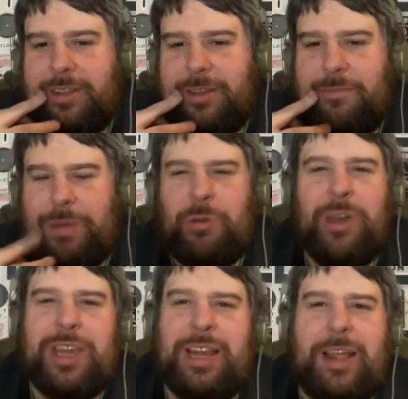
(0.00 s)
Be
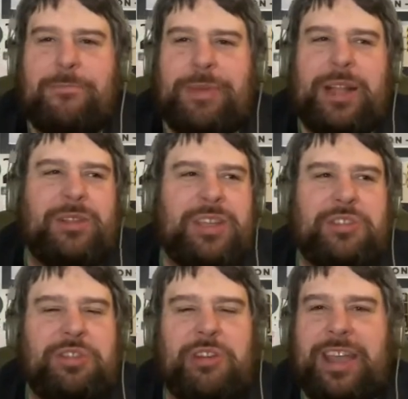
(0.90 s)
working in like the building
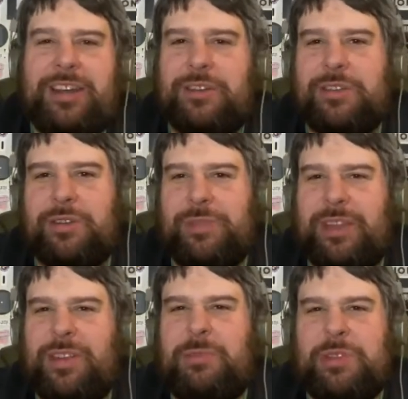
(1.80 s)
trade or something,
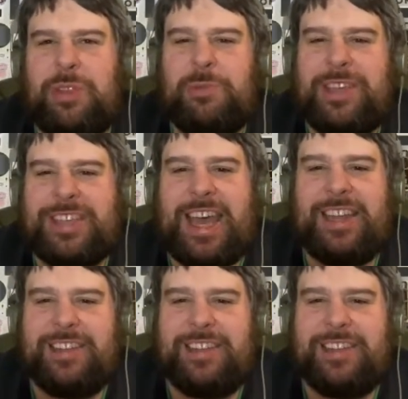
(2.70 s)
doing something with his hands.